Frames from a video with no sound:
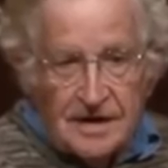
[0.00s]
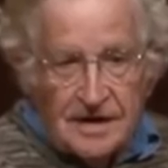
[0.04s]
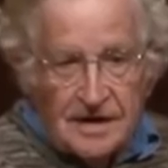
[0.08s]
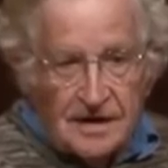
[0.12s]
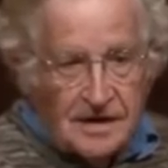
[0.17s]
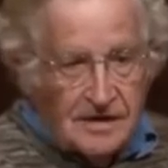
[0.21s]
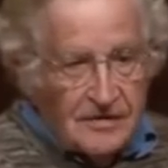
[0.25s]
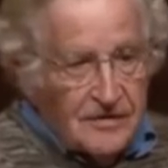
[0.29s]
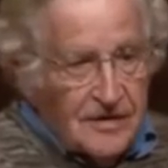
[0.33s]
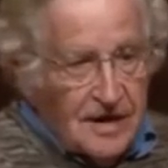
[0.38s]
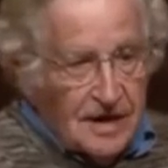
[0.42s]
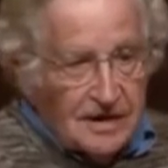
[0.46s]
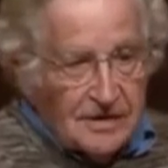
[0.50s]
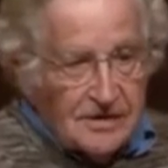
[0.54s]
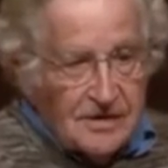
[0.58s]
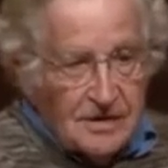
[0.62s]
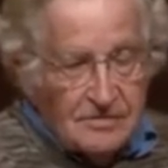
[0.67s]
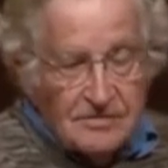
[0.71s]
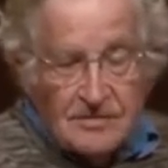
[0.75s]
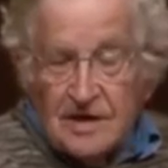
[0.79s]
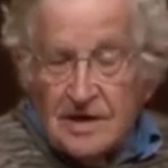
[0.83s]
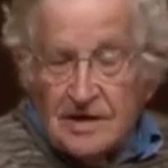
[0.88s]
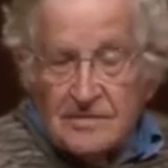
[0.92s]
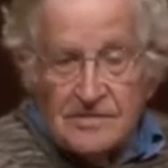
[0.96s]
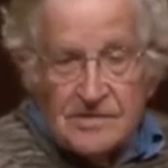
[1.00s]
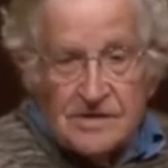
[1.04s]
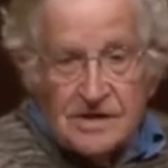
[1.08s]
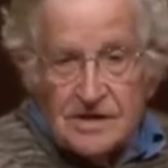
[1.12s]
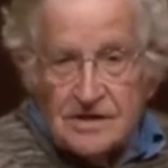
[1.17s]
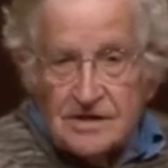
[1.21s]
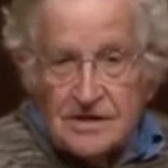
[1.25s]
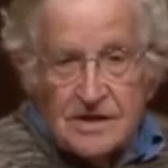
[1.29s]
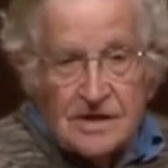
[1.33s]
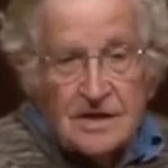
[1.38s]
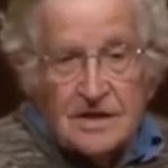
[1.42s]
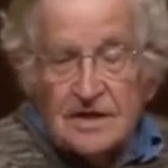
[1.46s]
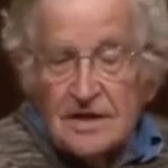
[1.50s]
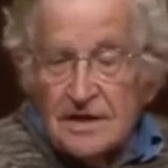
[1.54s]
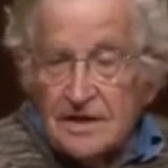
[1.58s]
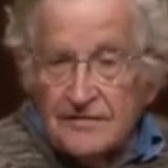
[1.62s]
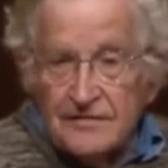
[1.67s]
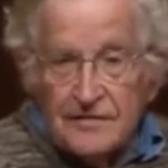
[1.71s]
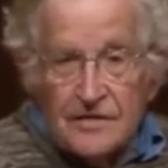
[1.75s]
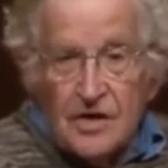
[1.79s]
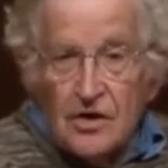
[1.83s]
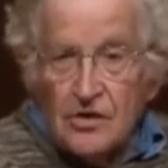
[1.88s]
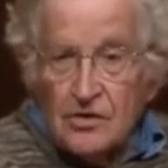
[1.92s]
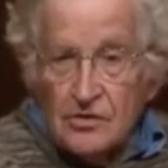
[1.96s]
In fact, sometimes they say they didn't
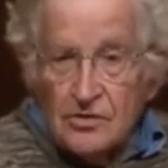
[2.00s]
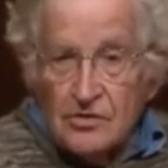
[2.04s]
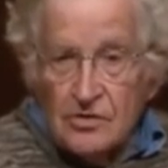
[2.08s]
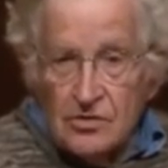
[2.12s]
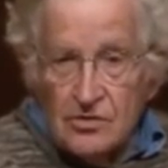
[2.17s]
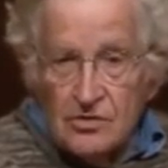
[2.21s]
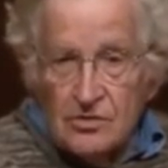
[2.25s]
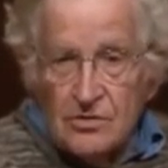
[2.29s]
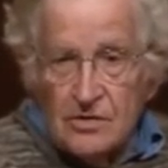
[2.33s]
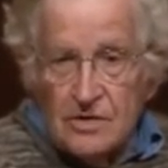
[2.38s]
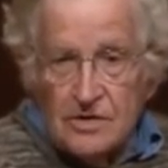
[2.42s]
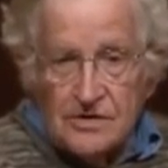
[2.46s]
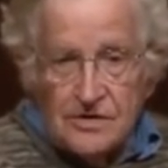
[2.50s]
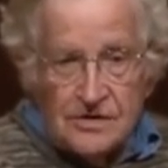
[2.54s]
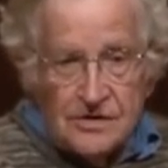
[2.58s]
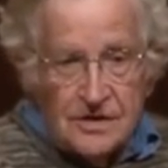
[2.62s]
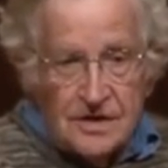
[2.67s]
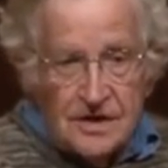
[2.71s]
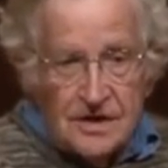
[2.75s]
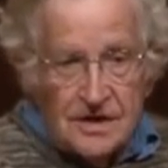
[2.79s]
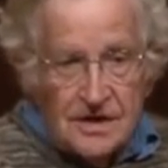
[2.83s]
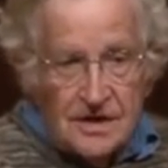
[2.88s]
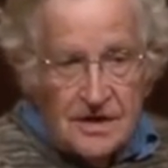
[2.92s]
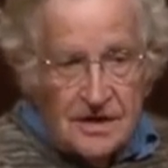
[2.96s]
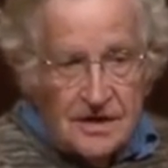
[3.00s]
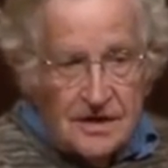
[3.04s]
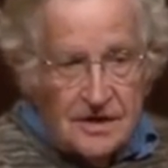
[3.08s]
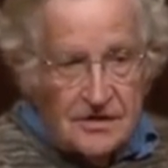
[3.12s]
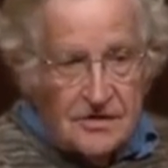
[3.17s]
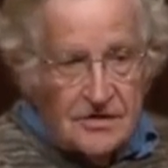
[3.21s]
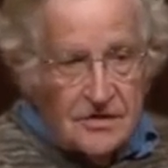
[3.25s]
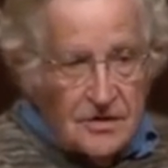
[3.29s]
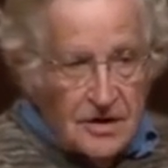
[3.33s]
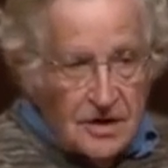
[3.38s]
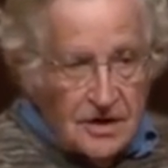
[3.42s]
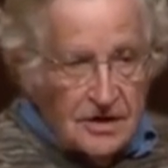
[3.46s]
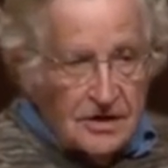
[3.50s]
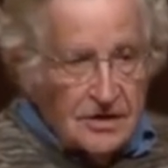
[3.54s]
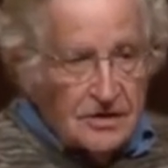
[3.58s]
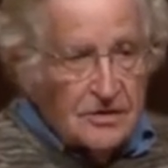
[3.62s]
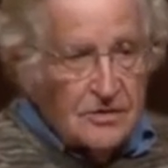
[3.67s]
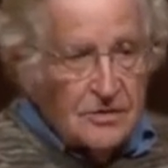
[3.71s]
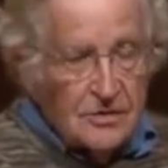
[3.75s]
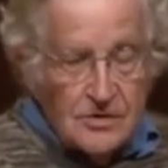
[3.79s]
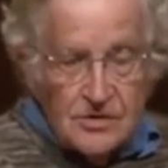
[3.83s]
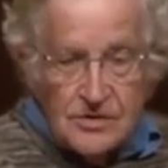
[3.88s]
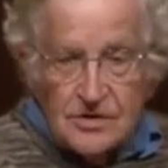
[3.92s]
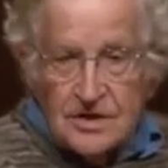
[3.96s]
even know who was Sunni,
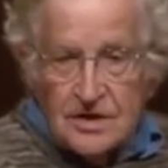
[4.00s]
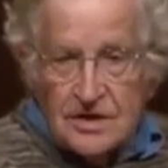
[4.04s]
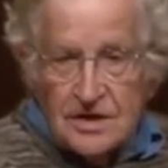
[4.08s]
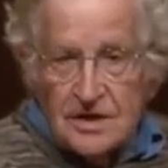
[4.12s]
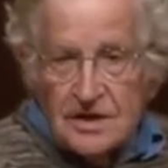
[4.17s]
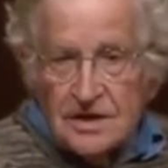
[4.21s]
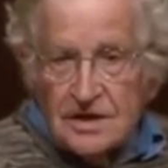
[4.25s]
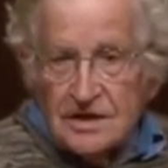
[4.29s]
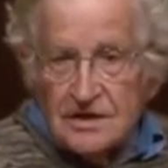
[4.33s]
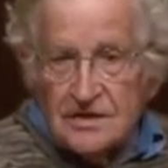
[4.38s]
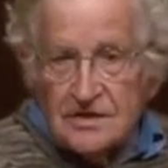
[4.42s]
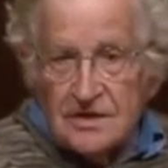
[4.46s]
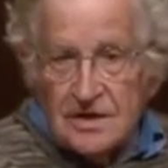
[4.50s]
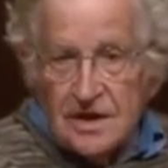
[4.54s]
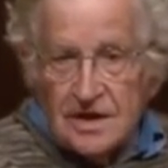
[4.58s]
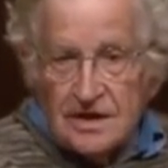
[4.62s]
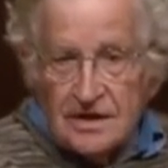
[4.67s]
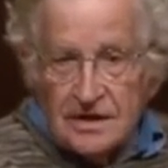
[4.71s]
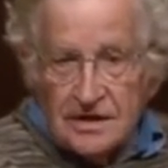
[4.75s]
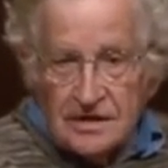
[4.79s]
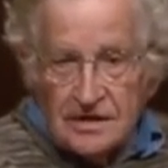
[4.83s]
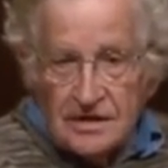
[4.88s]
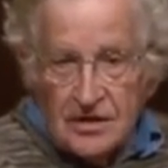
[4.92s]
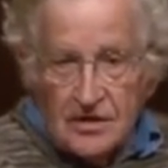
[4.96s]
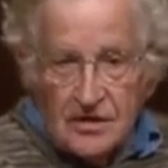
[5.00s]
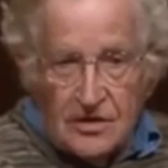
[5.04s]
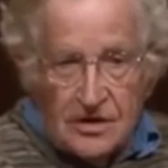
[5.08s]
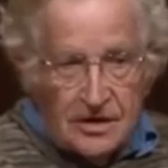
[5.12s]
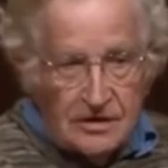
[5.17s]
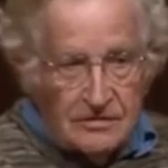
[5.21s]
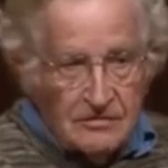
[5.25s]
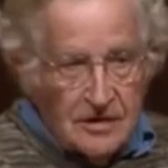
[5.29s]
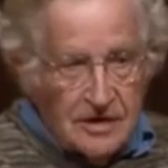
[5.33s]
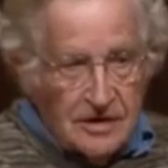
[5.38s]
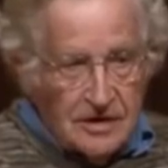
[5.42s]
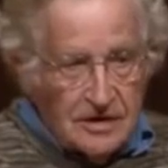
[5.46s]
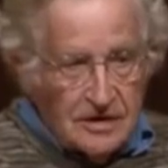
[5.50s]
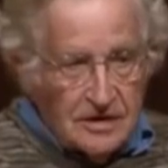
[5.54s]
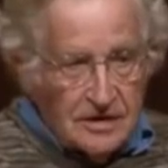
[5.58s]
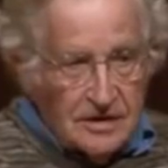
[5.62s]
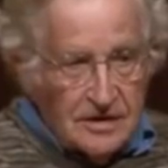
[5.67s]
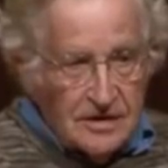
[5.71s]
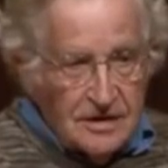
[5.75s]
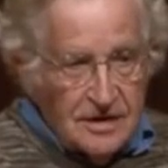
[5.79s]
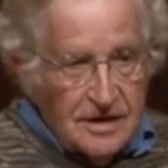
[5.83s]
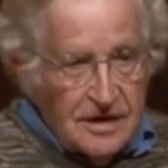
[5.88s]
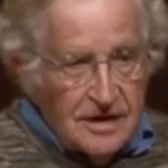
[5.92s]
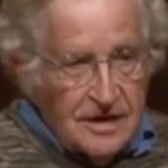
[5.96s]
who was Shia. It's like knowing
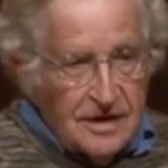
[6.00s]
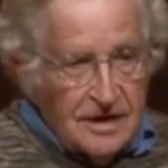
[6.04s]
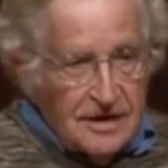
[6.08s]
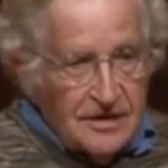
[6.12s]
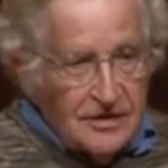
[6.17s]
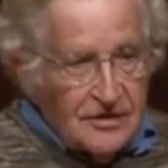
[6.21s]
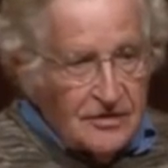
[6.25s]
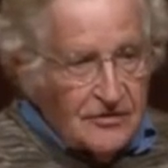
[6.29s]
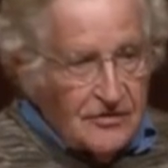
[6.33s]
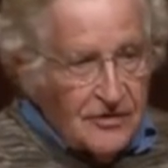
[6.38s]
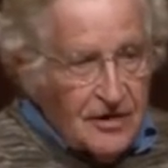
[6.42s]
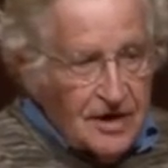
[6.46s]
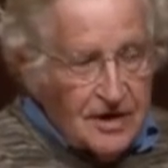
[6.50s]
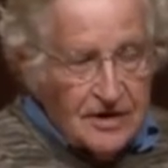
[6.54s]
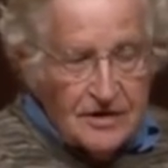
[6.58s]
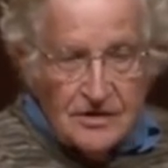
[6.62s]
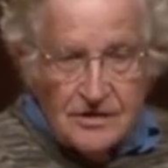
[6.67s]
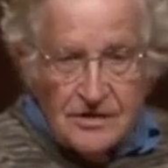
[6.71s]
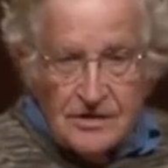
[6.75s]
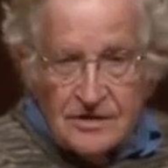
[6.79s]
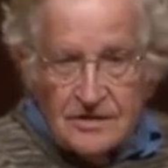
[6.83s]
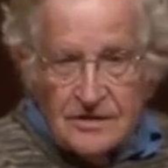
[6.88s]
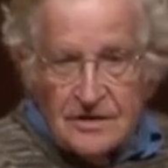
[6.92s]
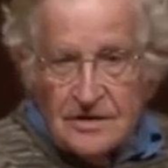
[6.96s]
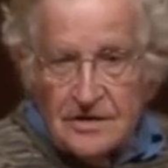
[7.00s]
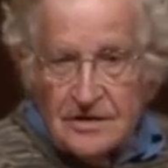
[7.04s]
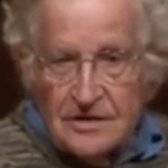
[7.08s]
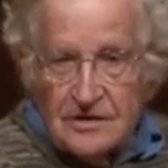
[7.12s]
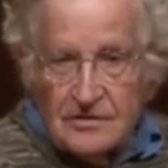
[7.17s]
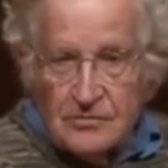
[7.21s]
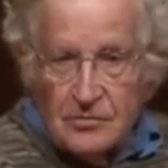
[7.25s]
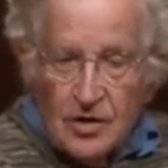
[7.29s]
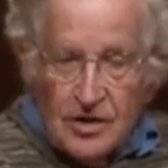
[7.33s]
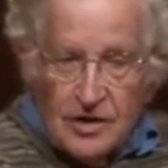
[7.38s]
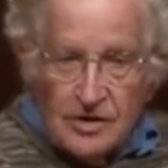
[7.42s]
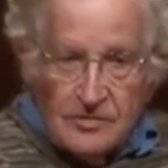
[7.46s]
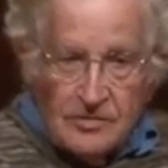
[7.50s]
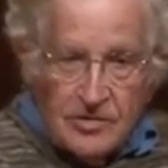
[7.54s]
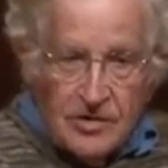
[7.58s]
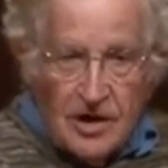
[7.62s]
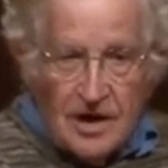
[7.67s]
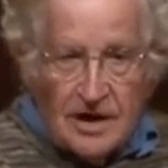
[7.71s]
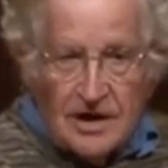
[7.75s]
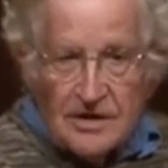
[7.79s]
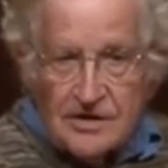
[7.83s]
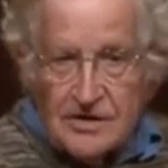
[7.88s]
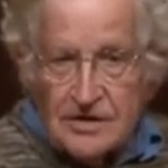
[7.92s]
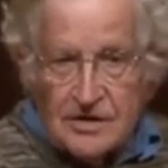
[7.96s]
whether your friends are in one
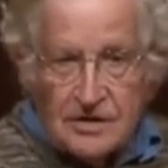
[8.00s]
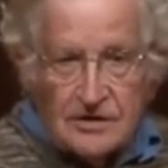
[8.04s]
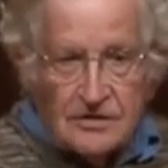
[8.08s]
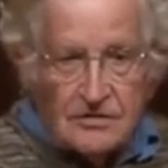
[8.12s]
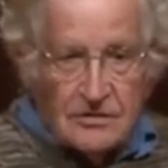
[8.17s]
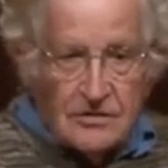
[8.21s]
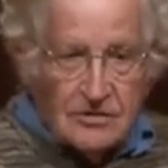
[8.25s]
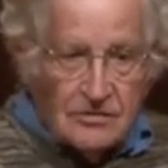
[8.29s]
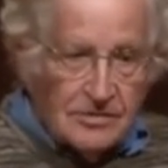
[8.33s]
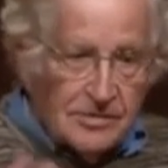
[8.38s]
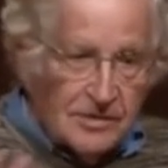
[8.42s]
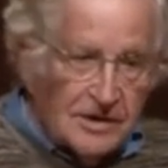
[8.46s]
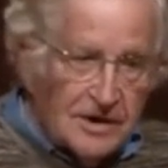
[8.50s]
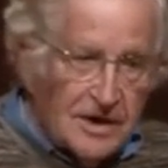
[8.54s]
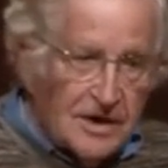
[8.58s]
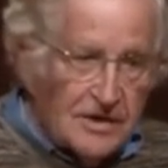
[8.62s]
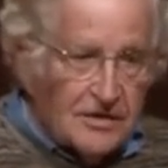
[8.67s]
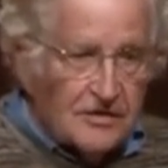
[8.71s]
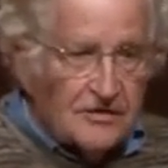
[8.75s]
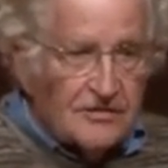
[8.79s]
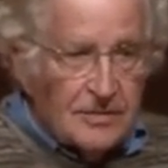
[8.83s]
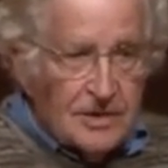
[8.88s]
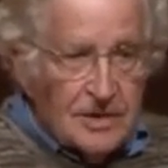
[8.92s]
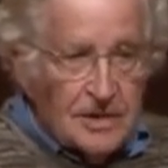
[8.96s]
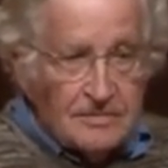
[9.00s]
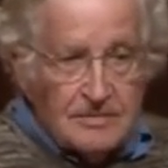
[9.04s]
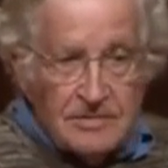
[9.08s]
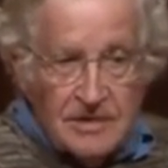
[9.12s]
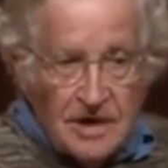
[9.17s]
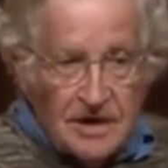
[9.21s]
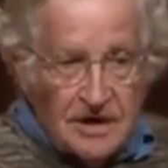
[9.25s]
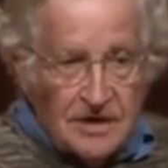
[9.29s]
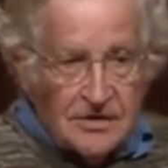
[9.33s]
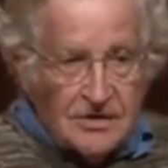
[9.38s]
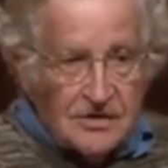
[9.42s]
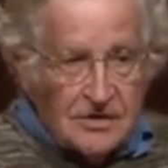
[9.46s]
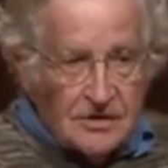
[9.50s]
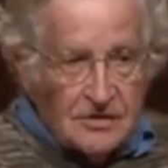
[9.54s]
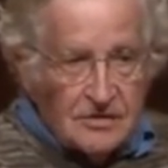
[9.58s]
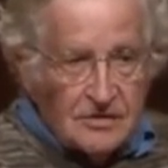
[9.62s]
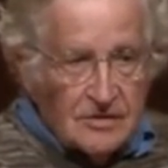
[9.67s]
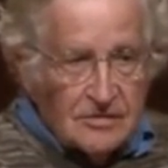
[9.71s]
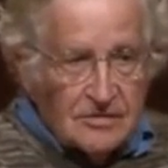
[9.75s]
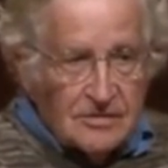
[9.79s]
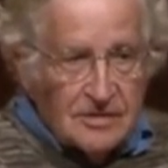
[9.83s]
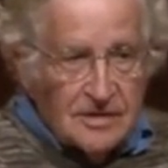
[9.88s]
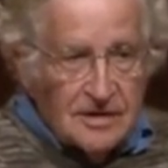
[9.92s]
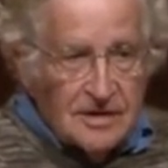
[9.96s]
Protestant group or another Protestant
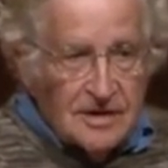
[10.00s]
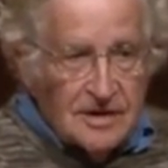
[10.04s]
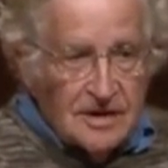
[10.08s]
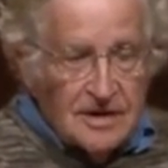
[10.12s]
group.